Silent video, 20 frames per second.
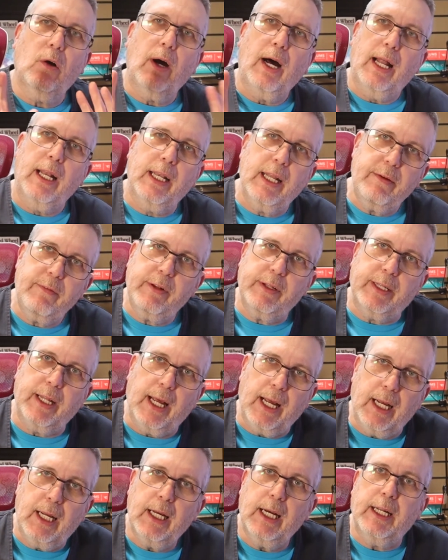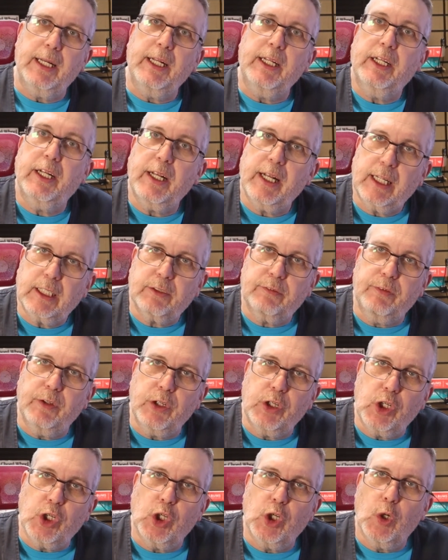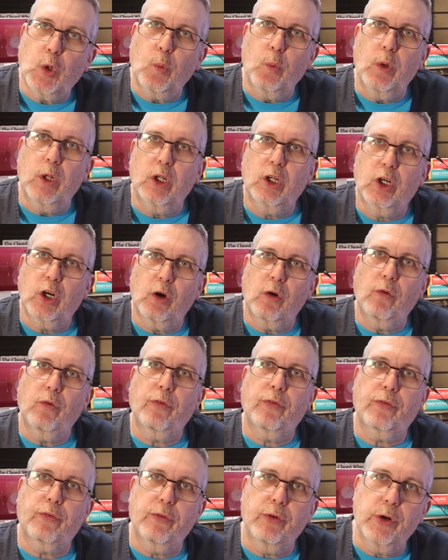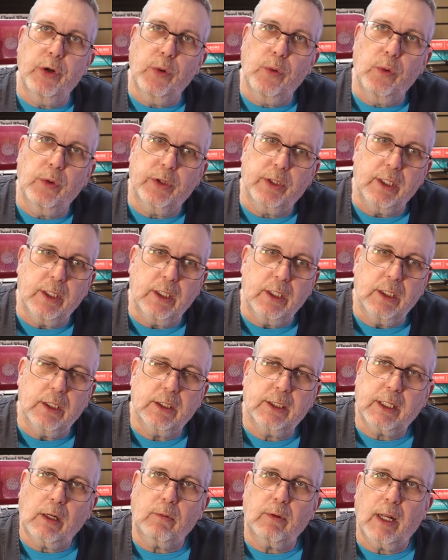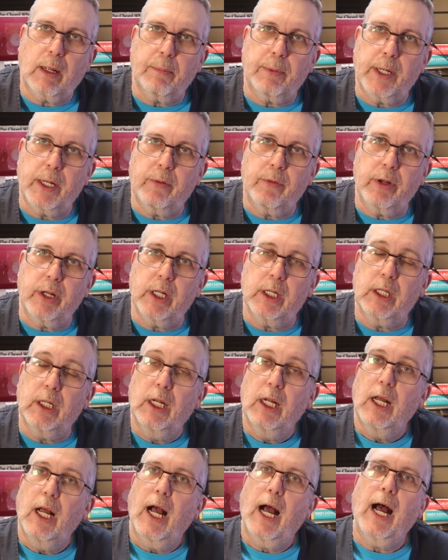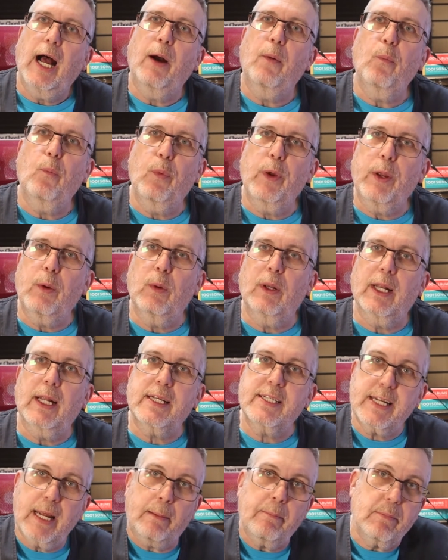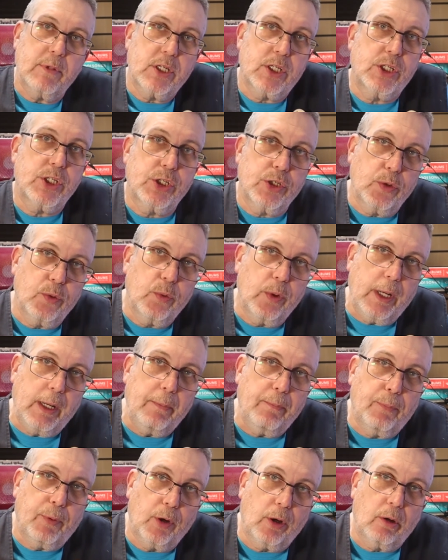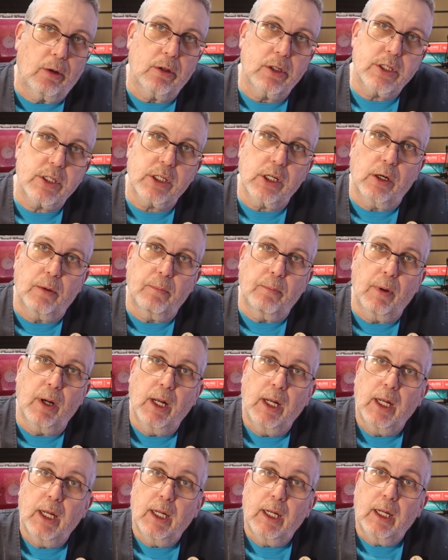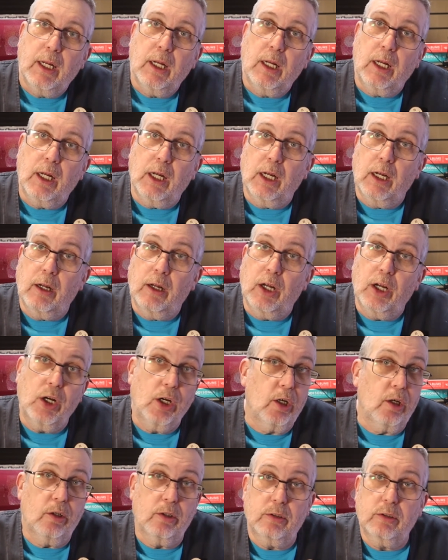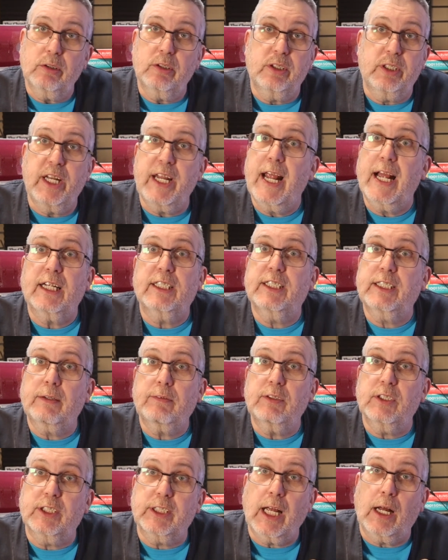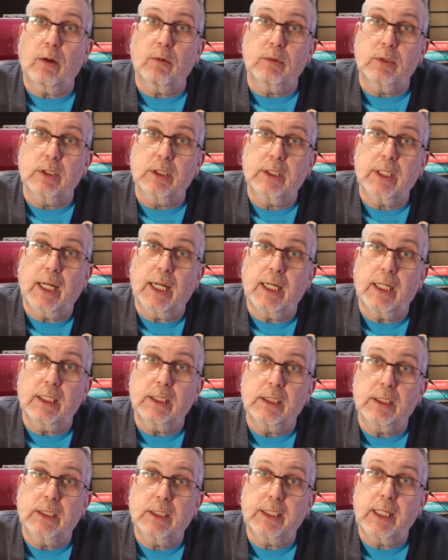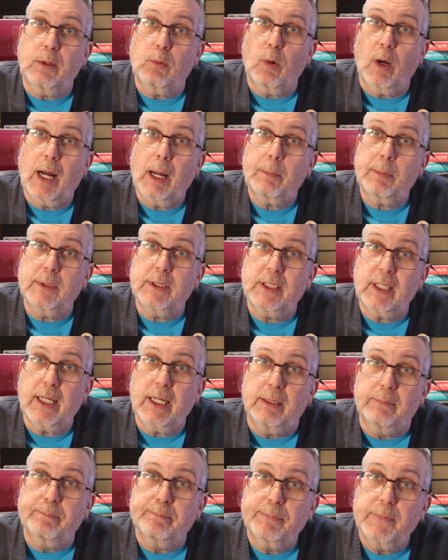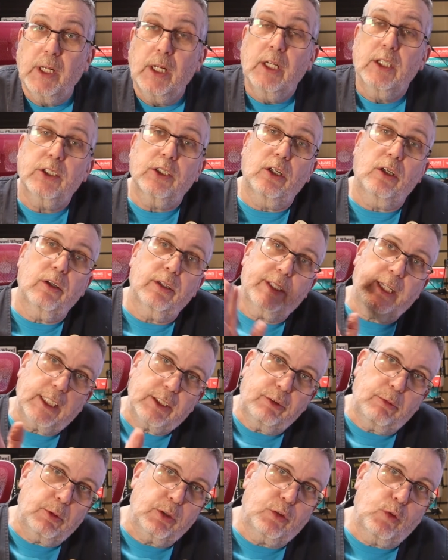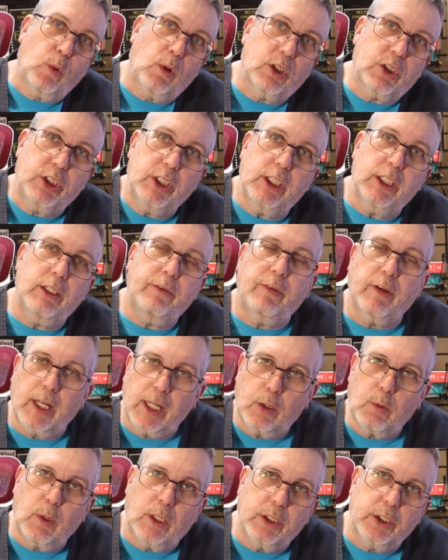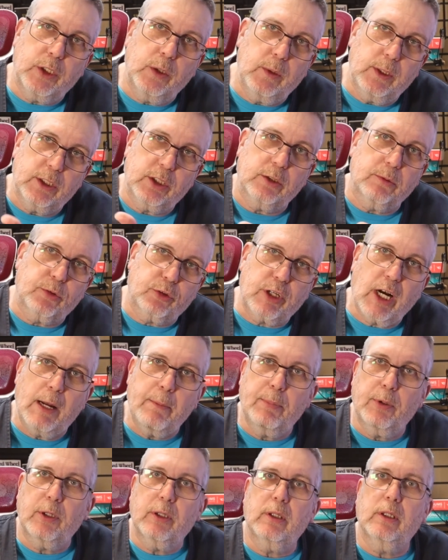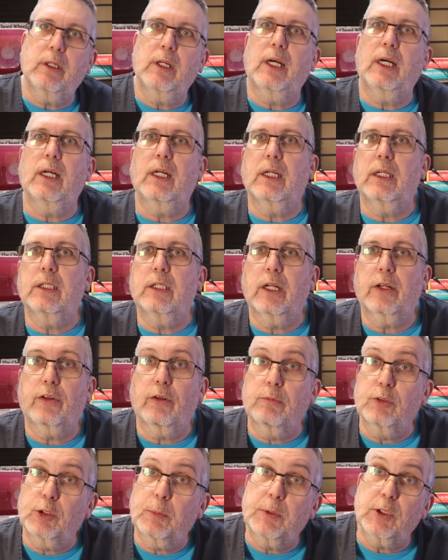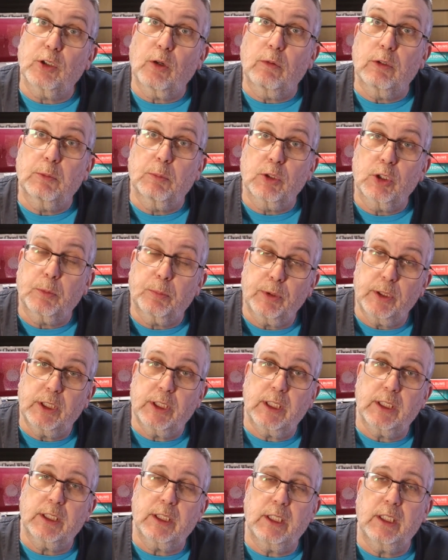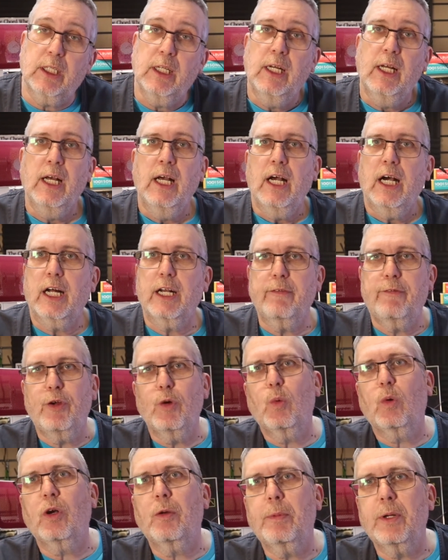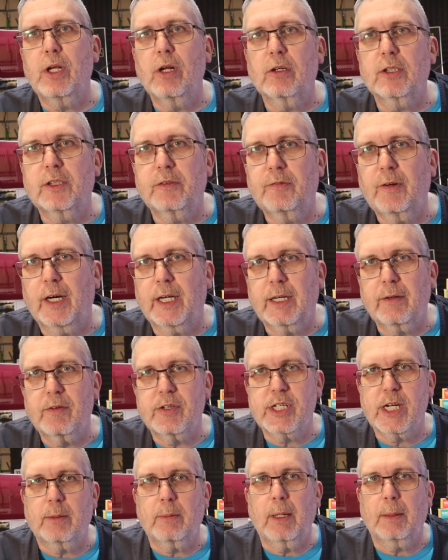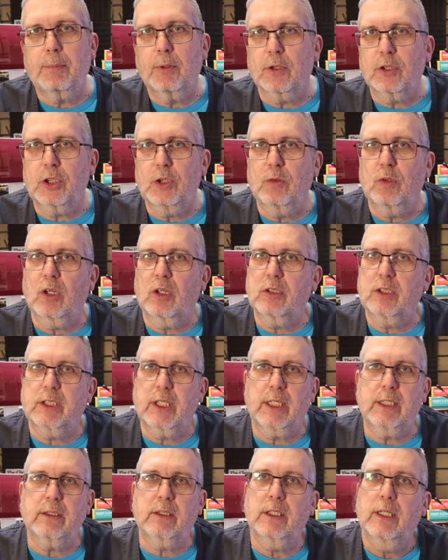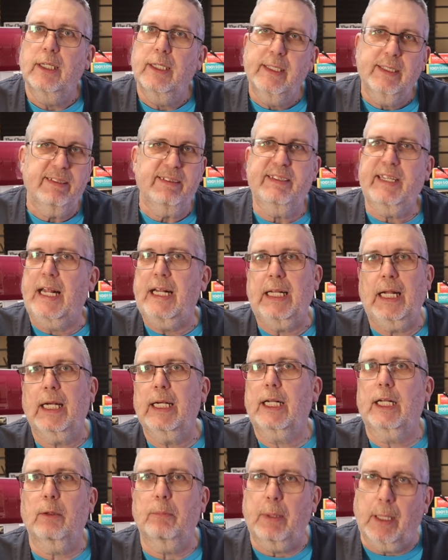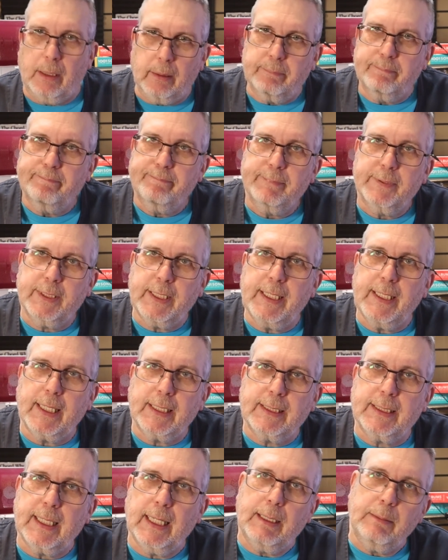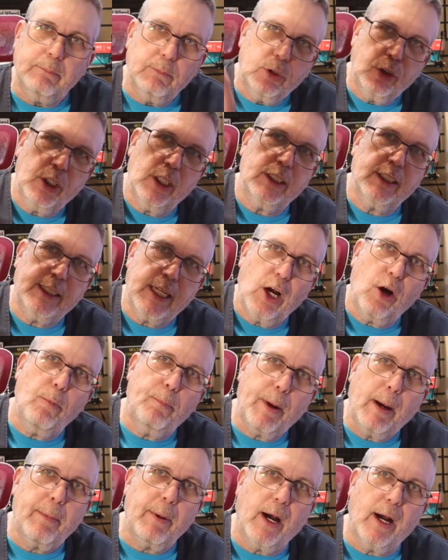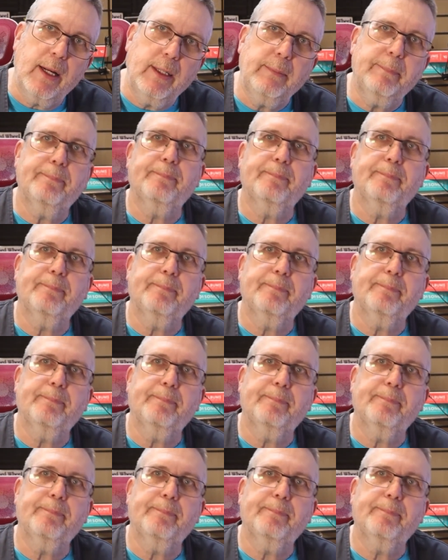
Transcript: I'll leave it there, and in the next video we'll go through the Sound Librarian and we will attempt to import some DX7 sounds and see what happens there. So thanks so much for watching. If you like what I do, hit the subscribe button, and a thumbs up is always much appreciated. And if you want to be notified every time I post new content, ding that little bell. See you next time. Cheers now. Bye bye.